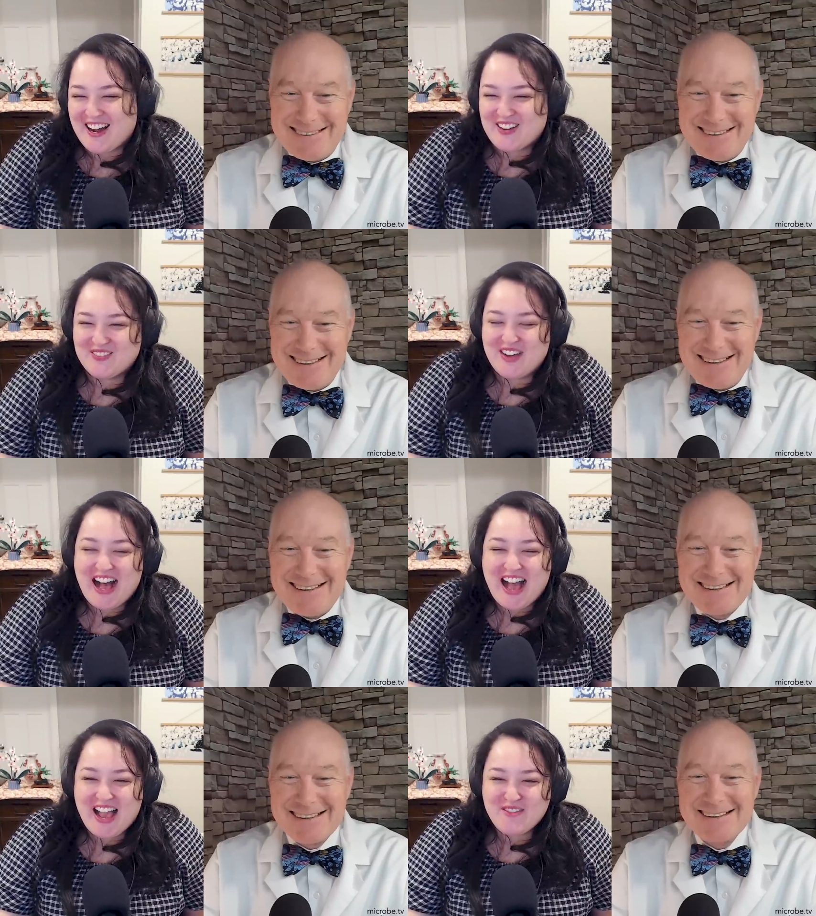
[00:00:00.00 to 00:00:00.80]
Speaker 1: um,
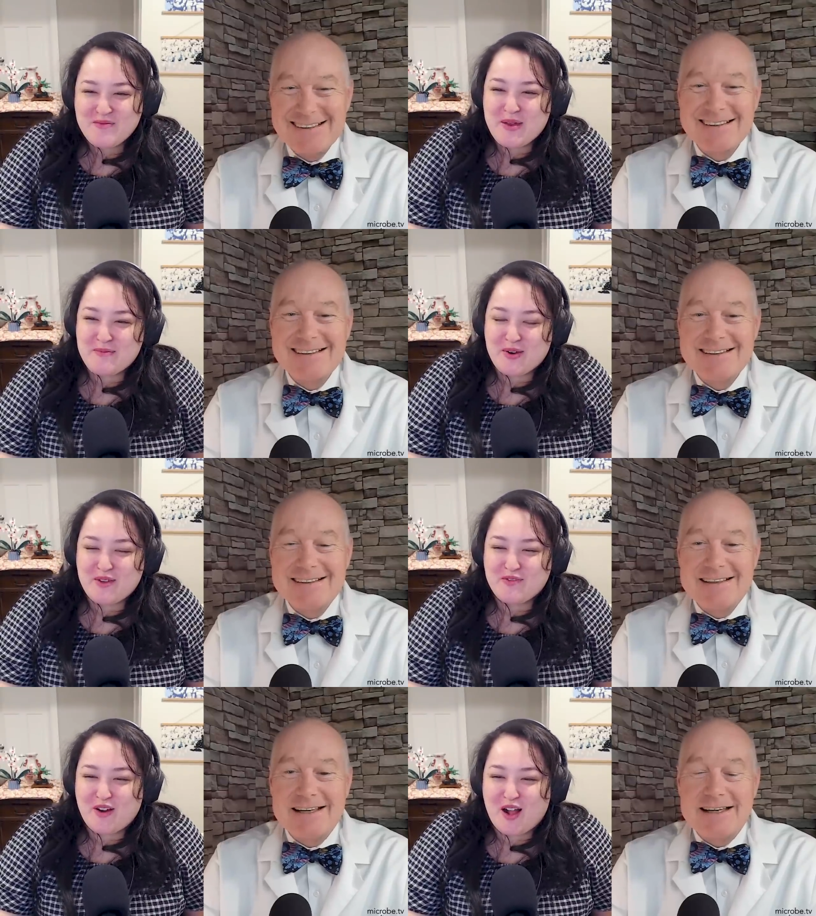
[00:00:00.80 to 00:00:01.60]
I have a
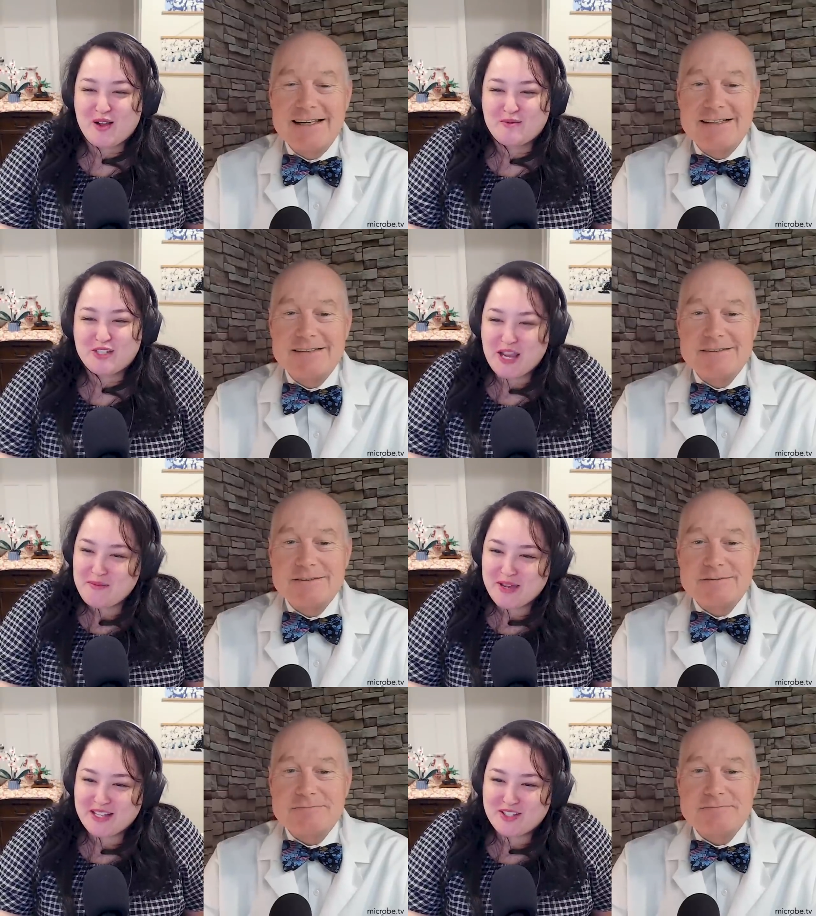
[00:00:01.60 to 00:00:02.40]
paper from
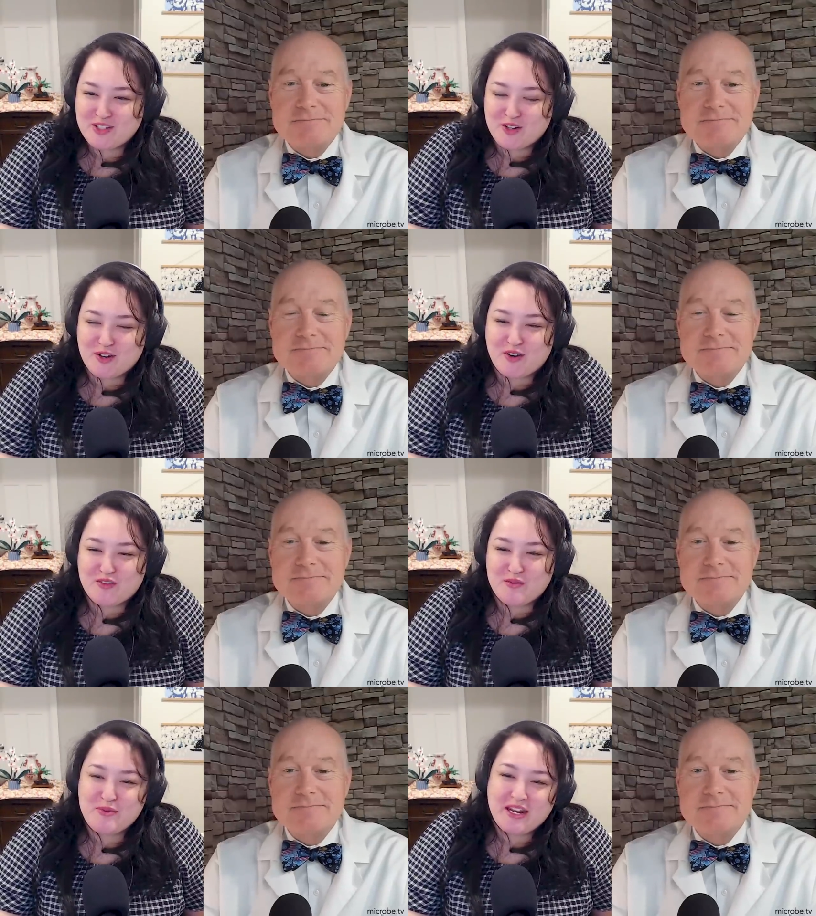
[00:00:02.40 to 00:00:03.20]
JPIS, the
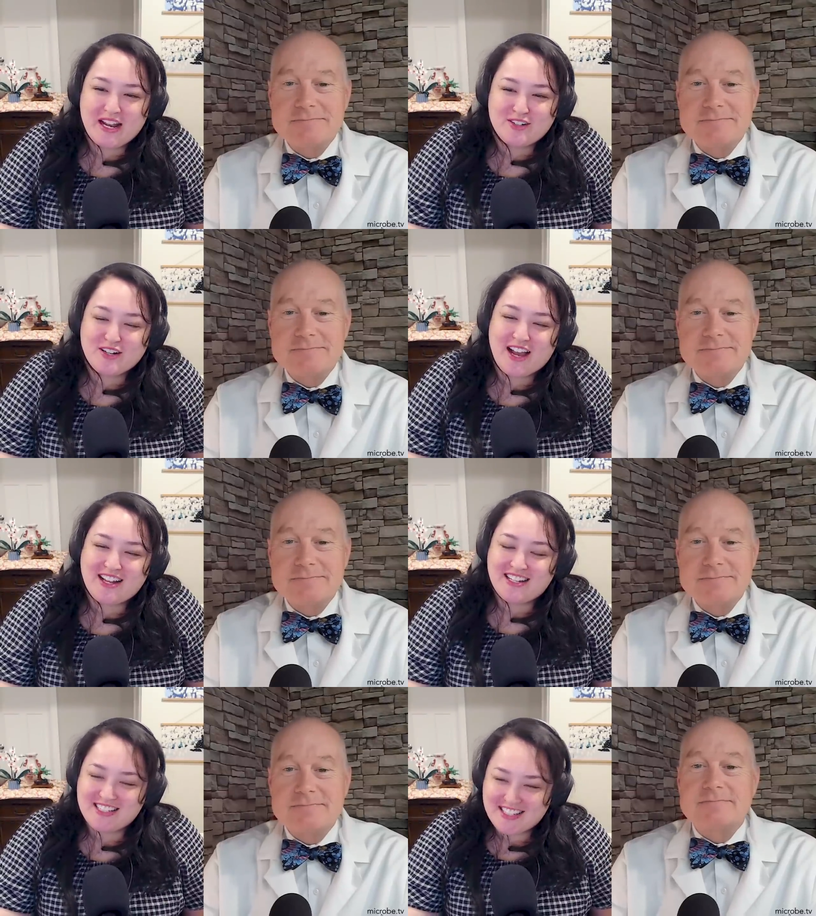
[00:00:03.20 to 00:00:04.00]
Journal of the Pediatric
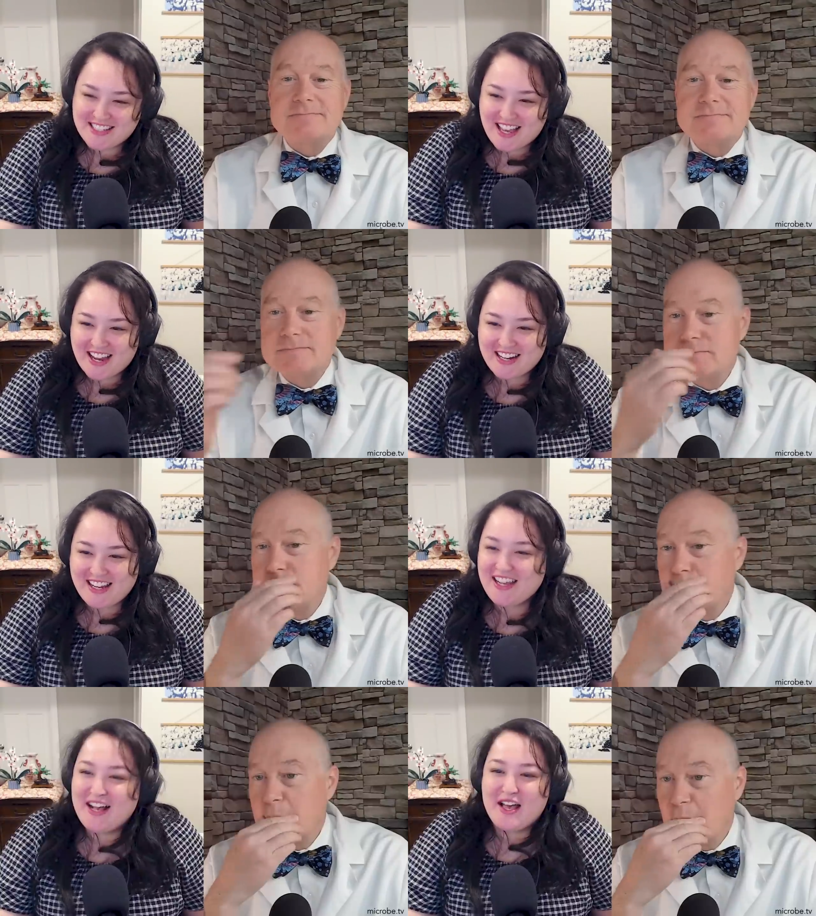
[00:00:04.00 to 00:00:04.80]
ID
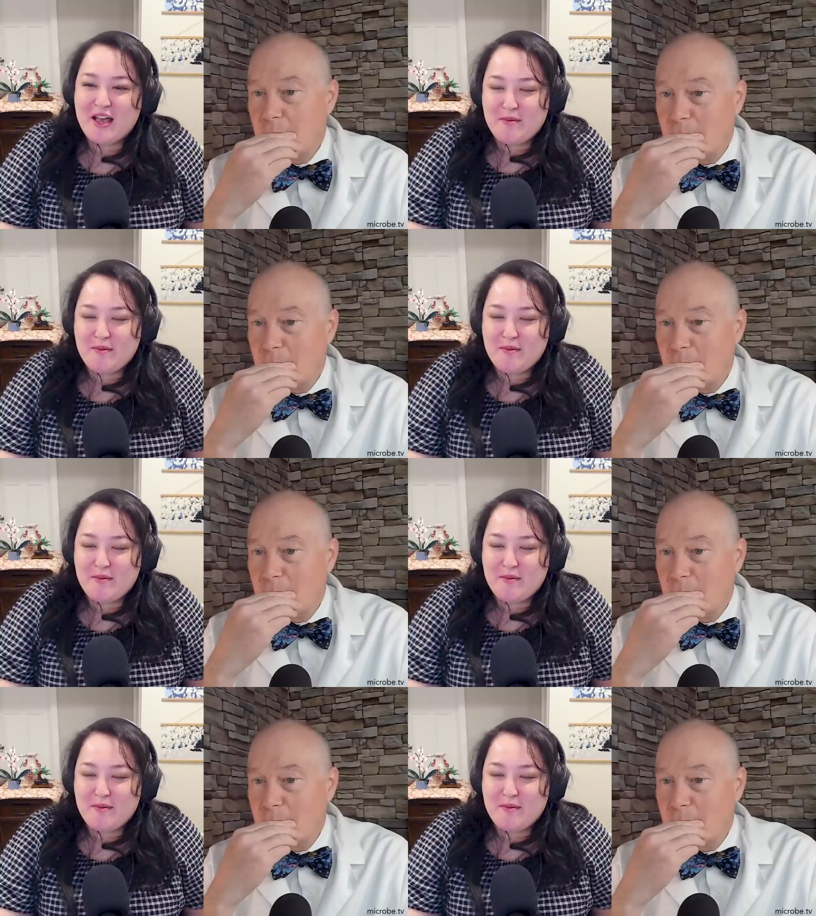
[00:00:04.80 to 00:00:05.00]
Society,